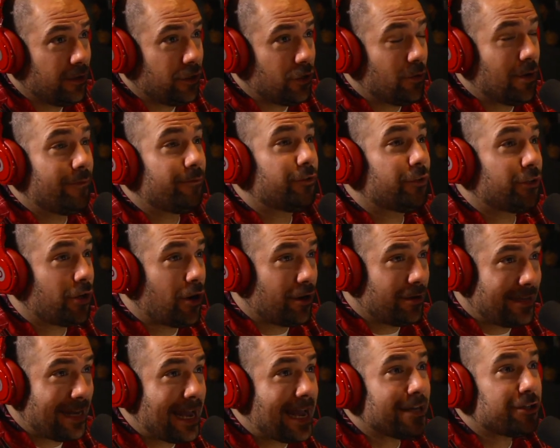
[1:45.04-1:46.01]
You have the
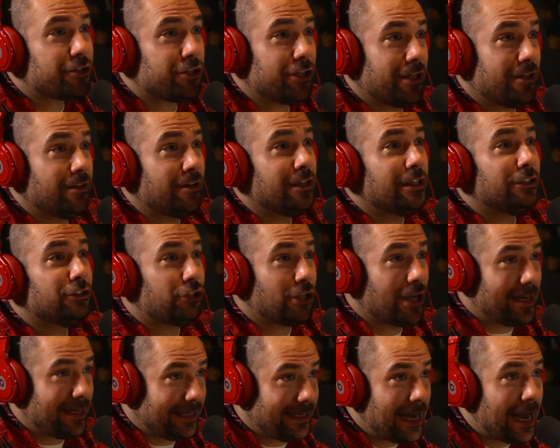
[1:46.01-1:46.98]
Kardashian,
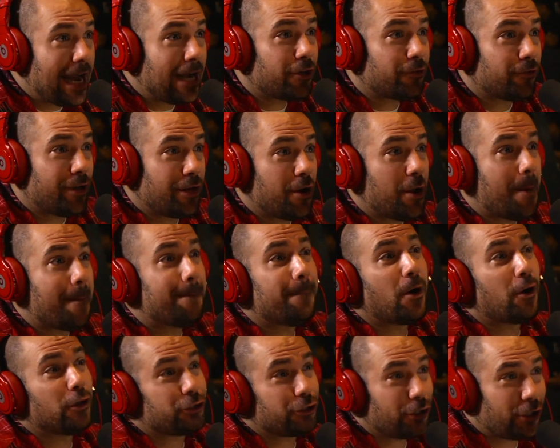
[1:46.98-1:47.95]
Johnnie Cochran,
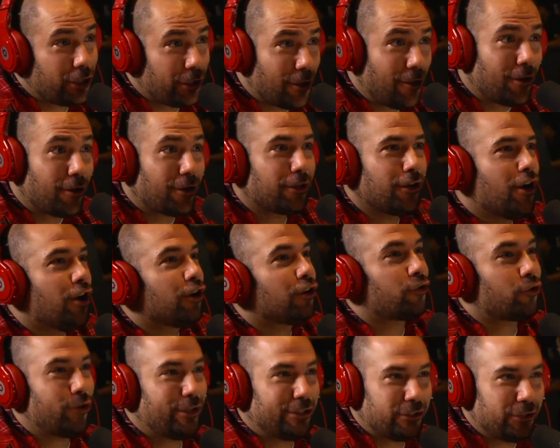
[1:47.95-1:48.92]
Marcia Clark,
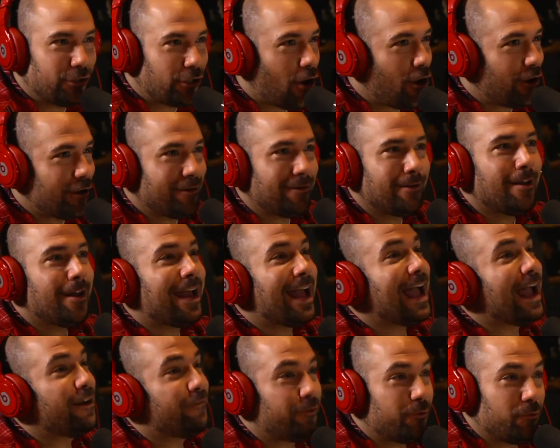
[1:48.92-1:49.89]
Chris Darden.
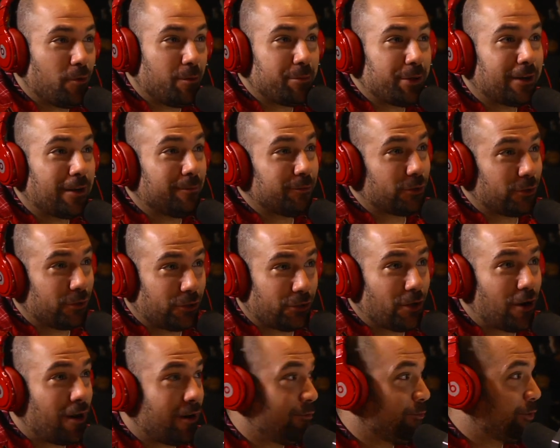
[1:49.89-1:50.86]
Everyone becomes a
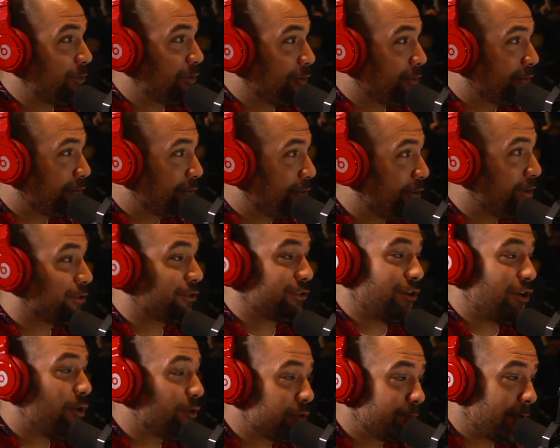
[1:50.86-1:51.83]
star. wow. lawyers
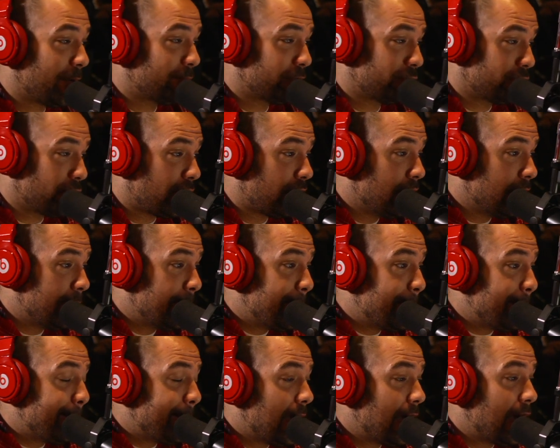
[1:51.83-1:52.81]
can always become a star.
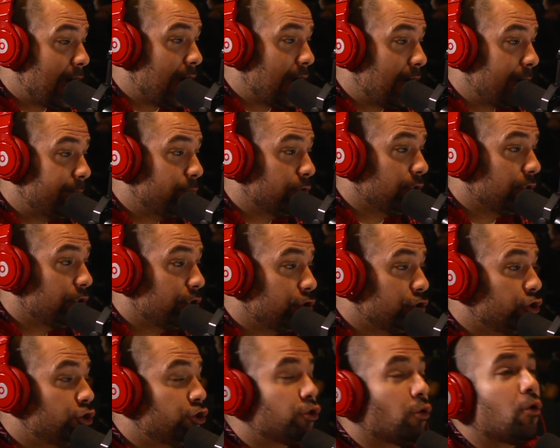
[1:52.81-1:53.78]
Um,
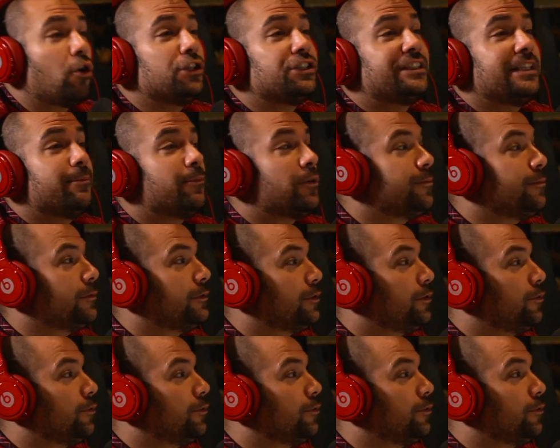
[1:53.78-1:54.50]
George Zimmer.